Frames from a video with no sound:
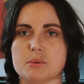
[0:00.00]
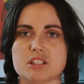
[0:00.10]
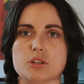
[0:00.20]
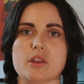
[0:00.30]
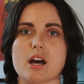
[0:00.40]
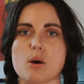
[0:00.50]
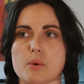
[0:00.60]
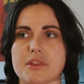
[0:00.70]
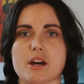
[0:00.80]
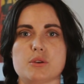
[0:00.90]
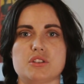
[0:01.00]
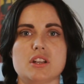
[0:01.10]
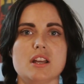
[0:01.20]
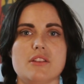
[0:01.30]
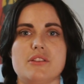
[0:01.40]
we do that without
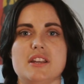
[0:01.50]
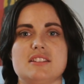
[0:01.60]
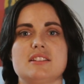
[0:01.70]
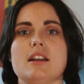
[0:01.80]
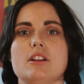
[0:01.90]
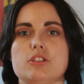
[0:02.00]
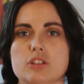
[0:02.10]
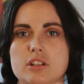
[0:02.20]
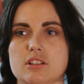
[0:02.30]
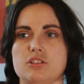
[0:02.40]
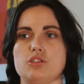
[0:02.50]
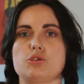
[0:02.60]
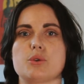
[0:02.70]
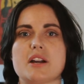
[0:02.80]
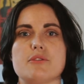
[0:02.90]
this
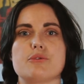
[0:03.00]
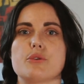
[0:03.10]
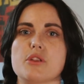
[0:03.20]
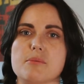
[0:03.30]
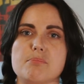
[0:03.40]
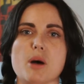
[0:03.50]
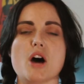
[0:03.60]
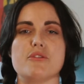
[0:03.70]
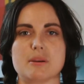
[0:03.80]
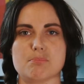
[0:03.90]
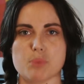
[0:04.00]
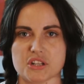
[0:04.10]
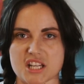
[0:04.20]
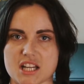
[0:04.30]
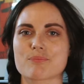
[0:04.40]
strive for the perfect
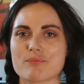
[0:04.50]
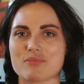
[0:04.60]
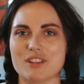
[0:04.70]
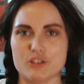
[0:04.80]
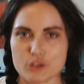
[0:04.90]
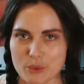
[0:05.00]
body? So